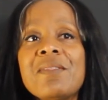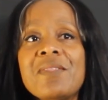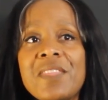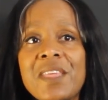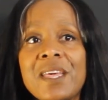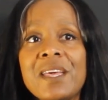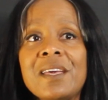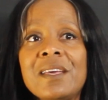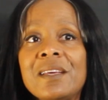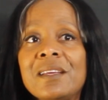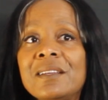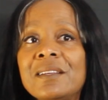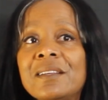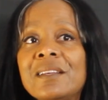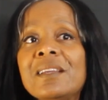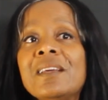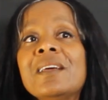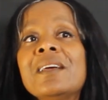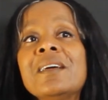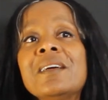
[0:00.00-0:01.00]

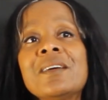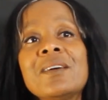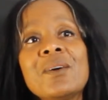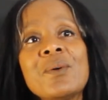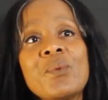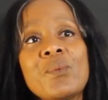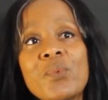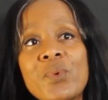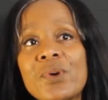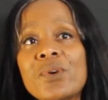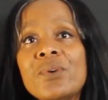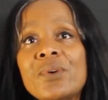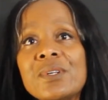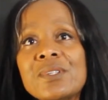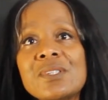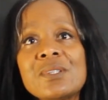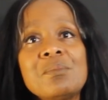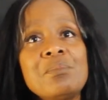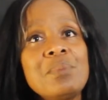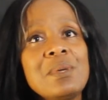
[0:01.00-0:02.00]
then we're
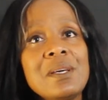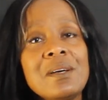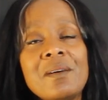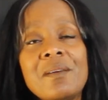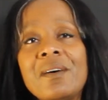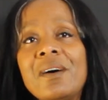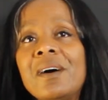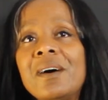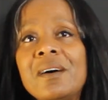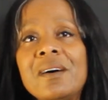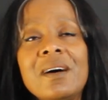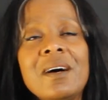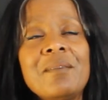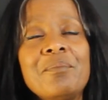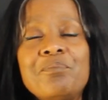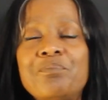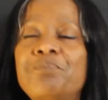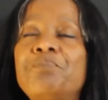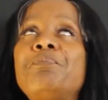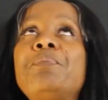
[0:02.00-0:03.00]
going to be a
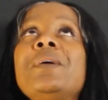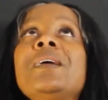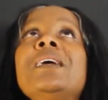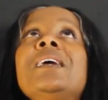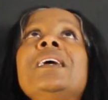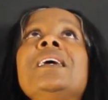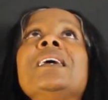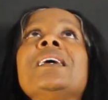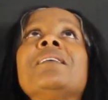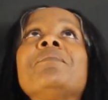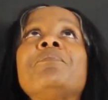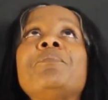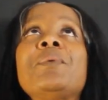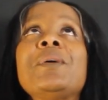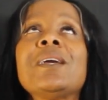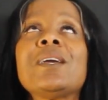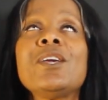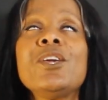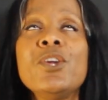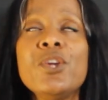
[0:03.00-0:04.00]
big,
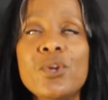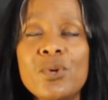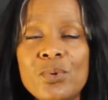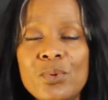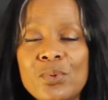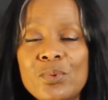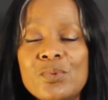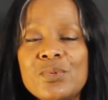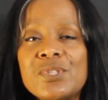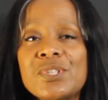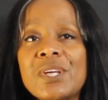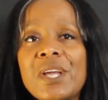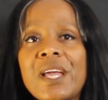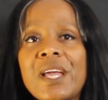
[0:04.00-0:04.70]
huge